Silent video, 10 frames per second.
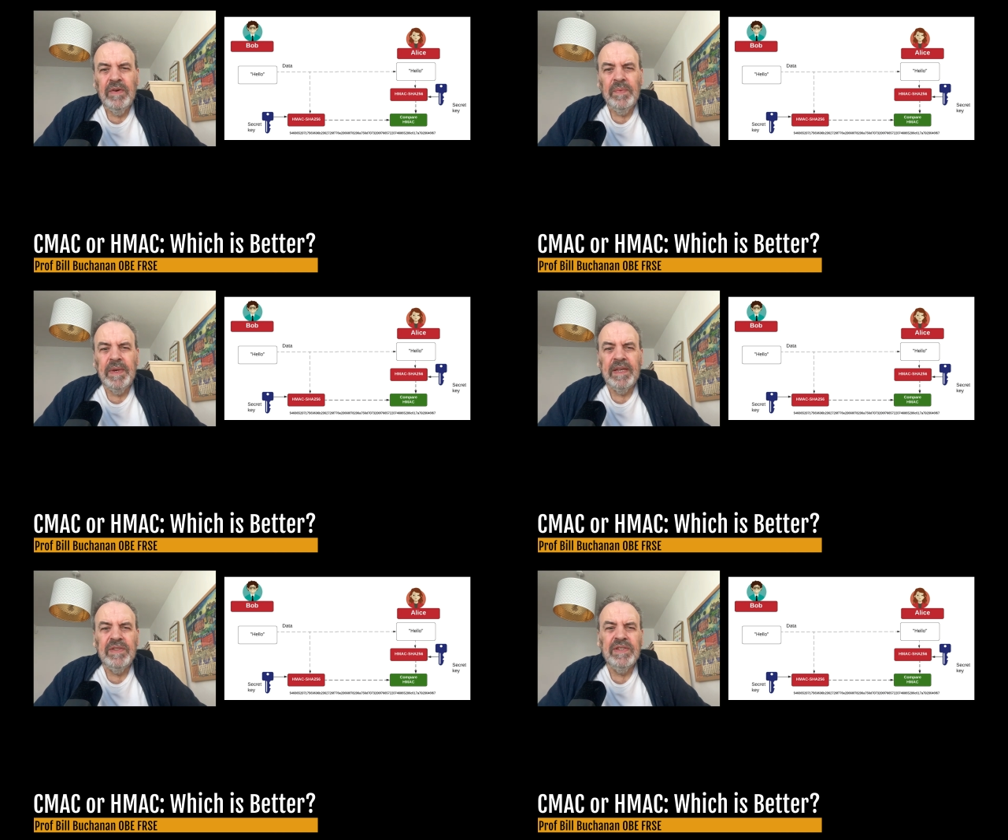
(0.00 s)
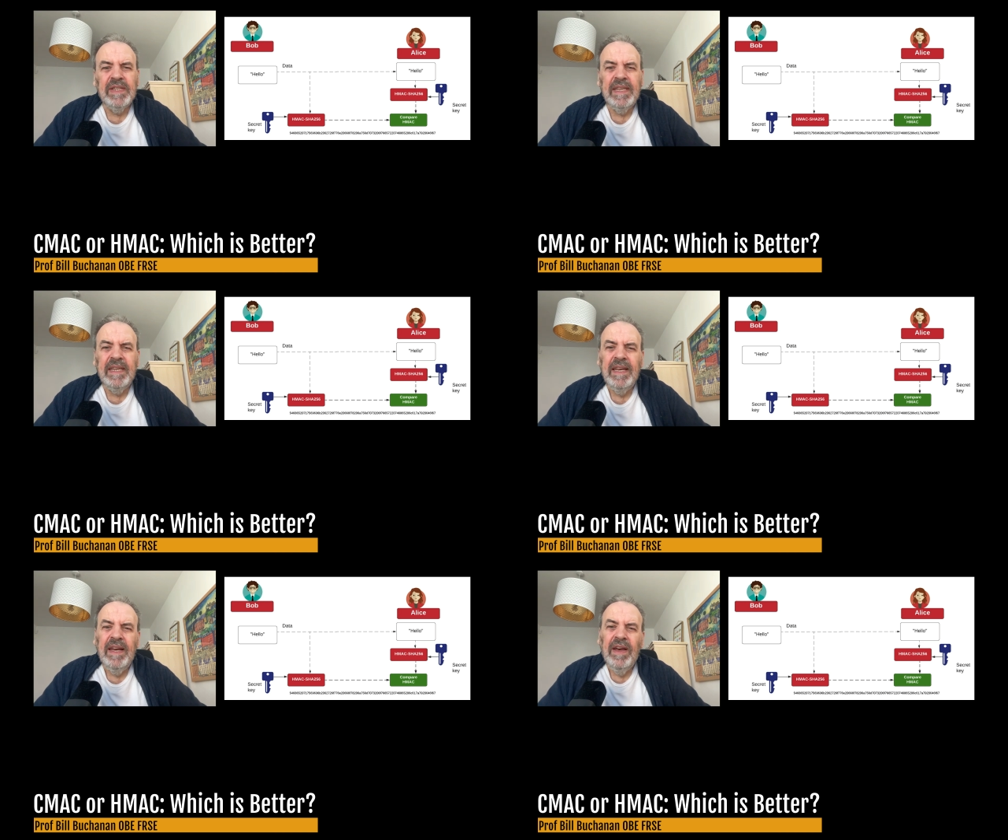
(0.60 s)
we can see
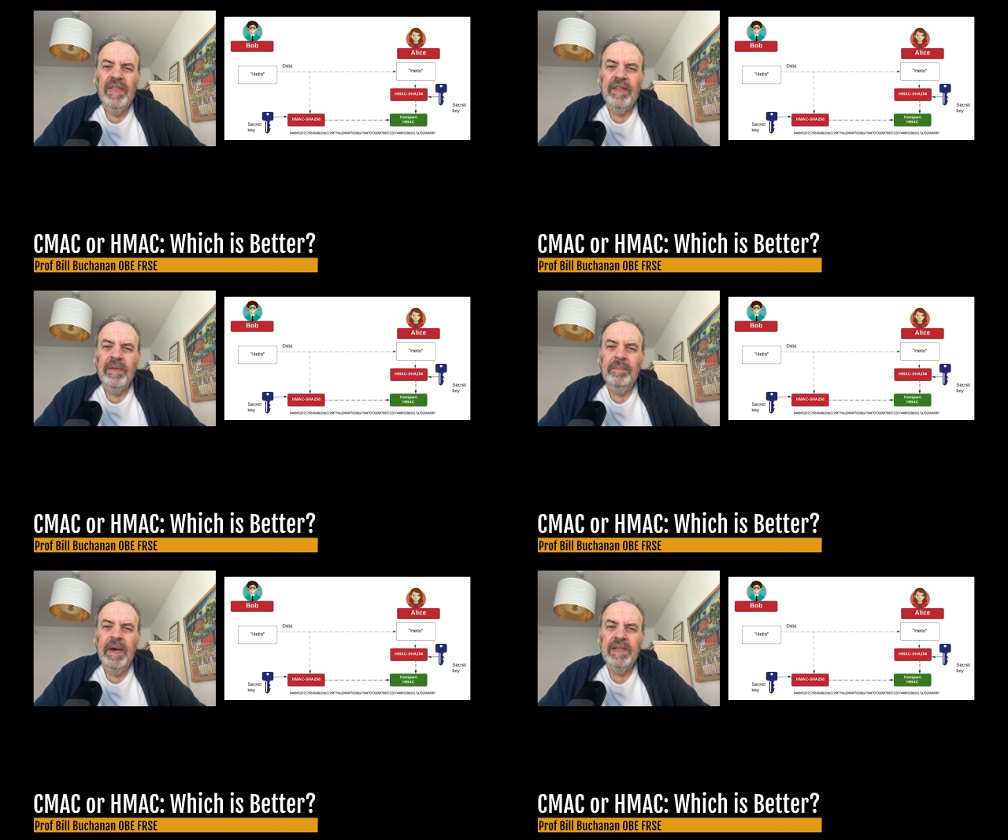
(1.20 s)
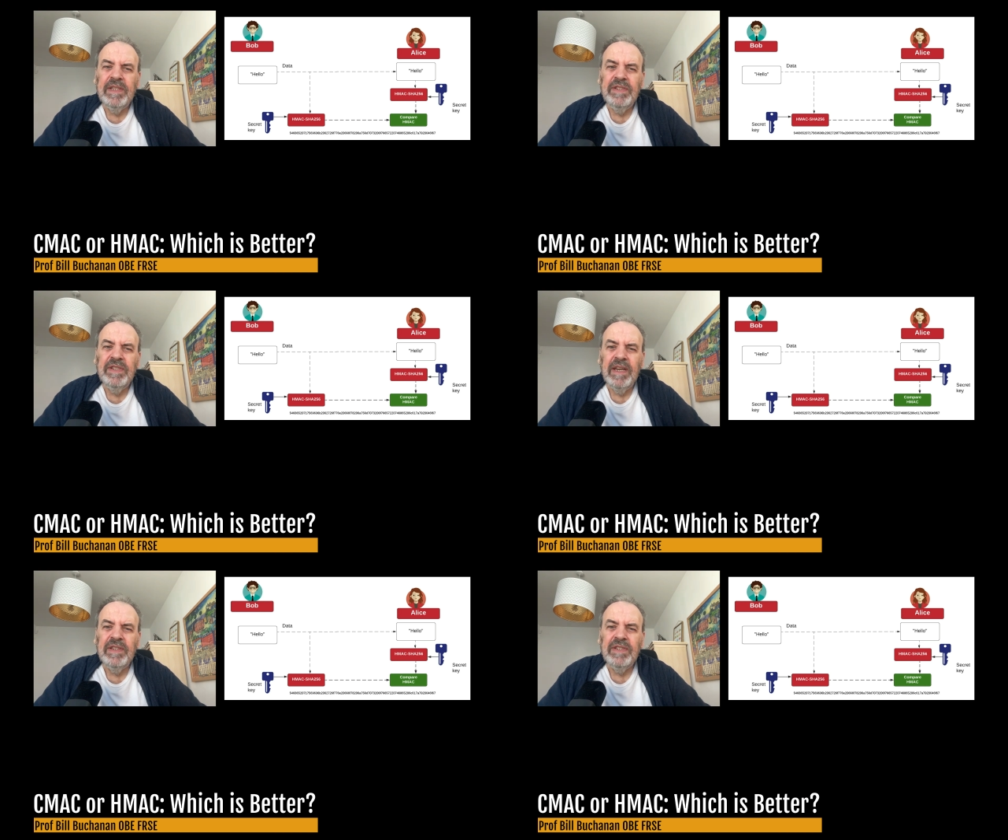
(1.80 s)
that the message
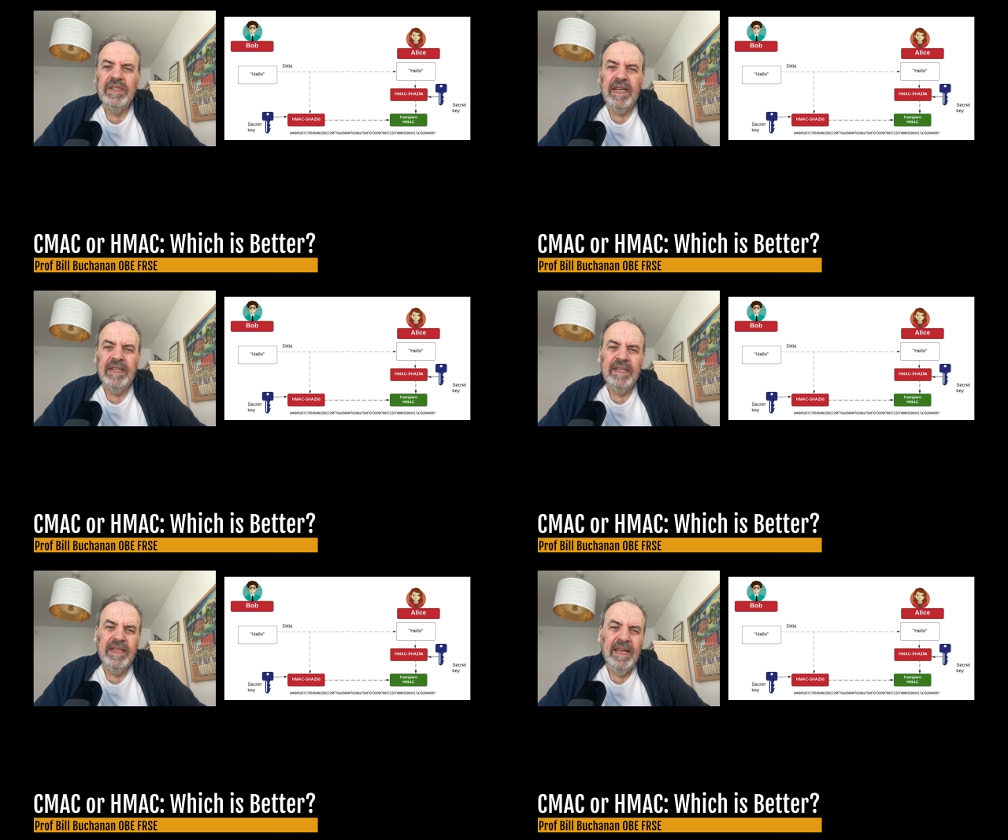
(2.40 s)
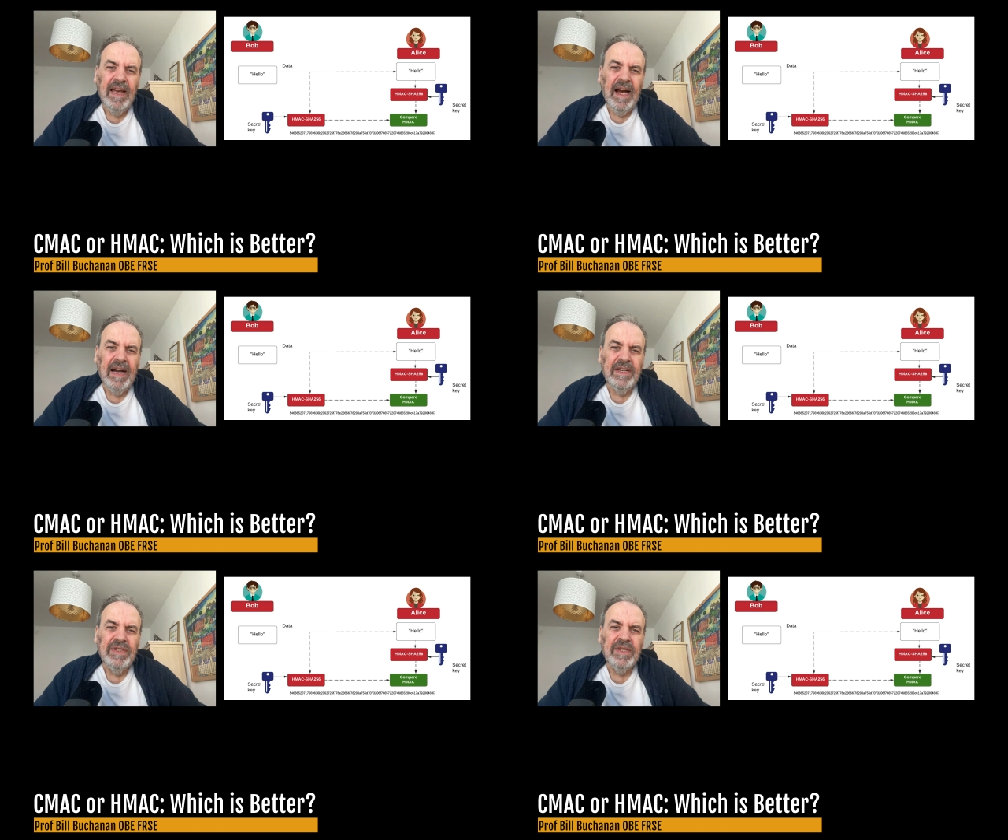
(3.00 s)
is sent
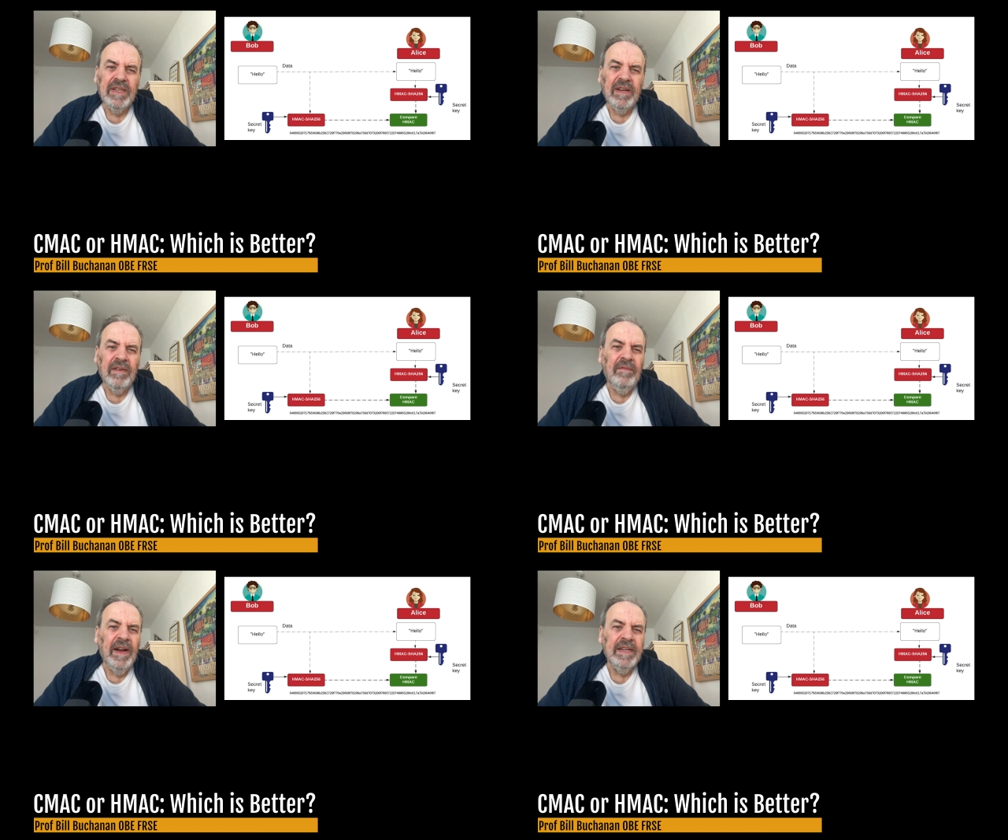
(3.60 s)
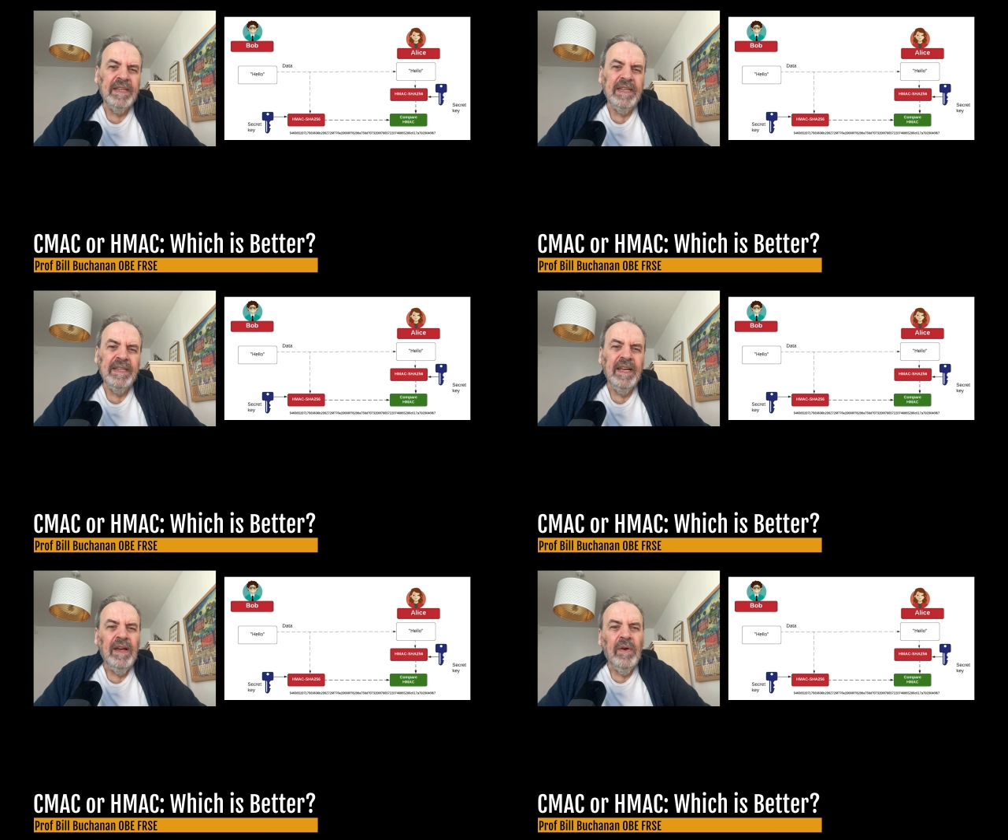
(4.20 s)
and is converted
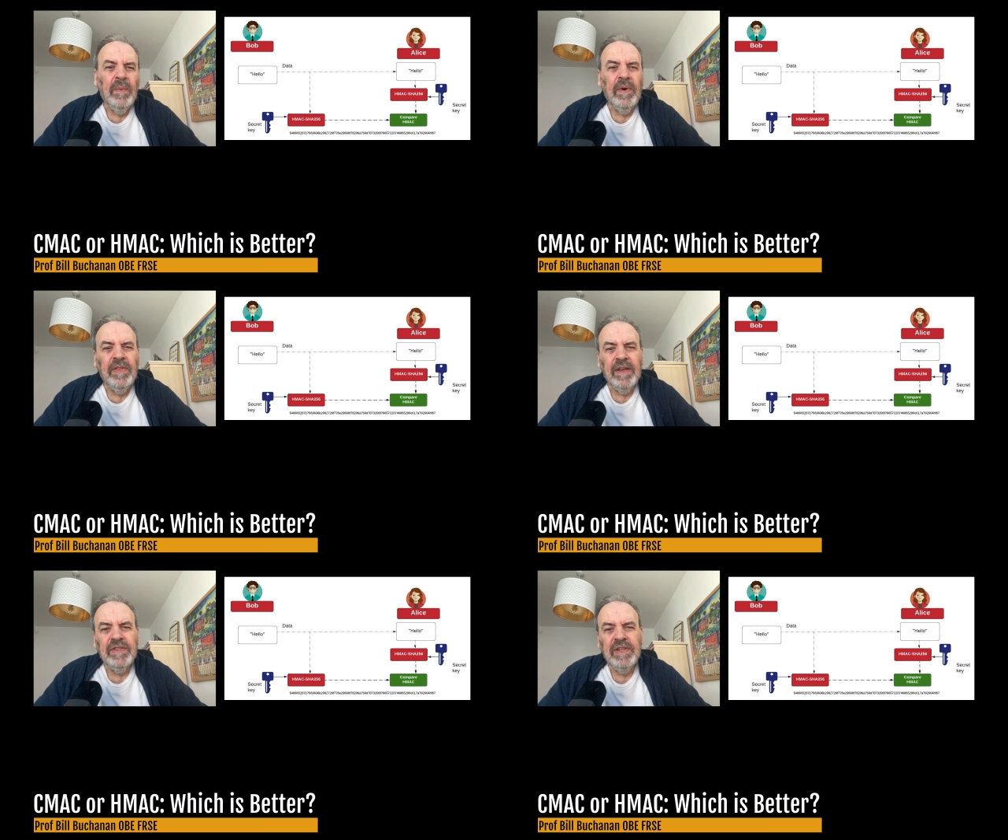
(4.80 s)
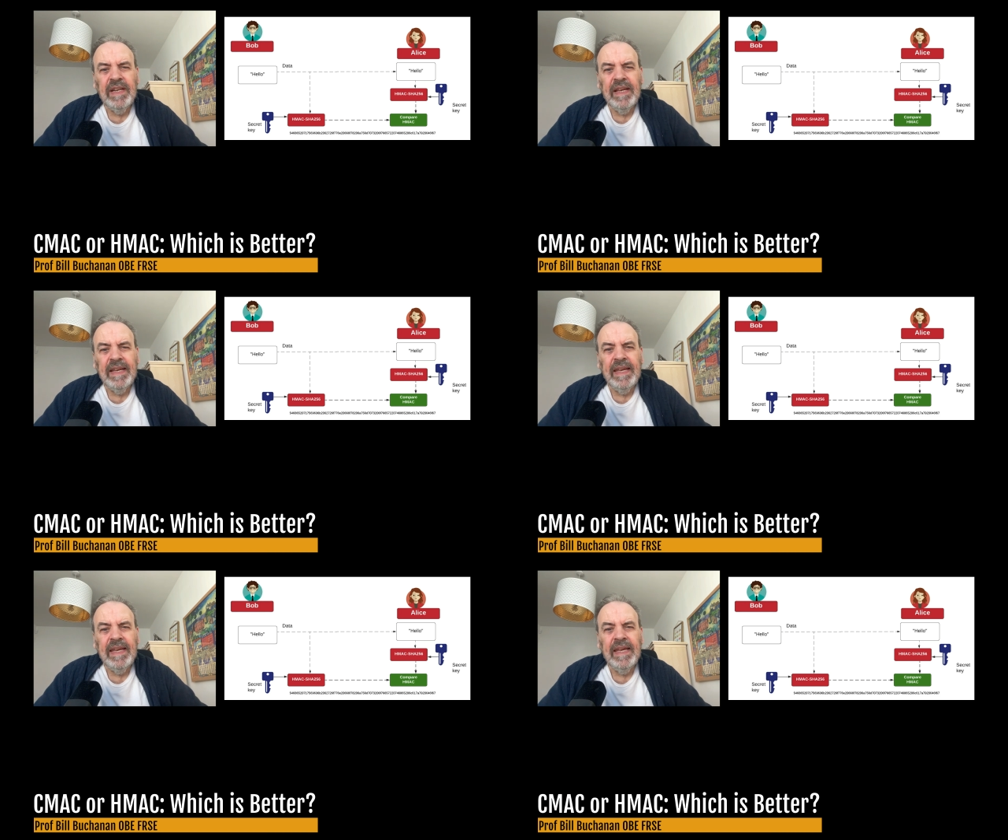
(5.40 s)
with a secret
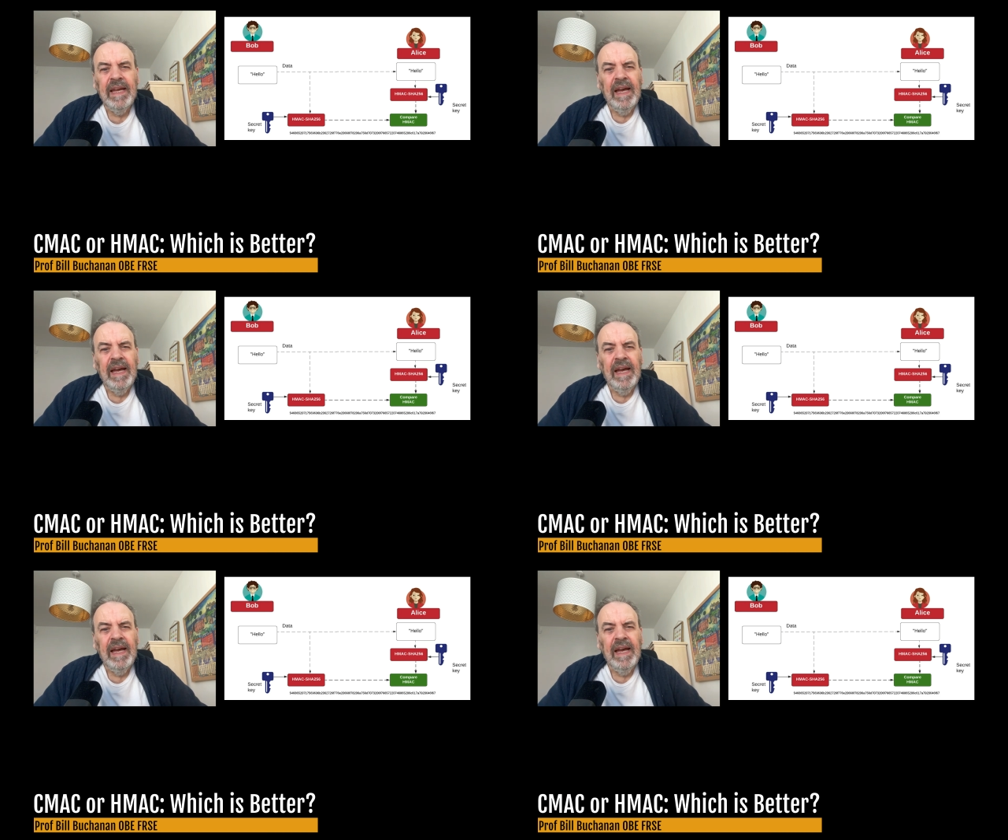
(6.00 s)
key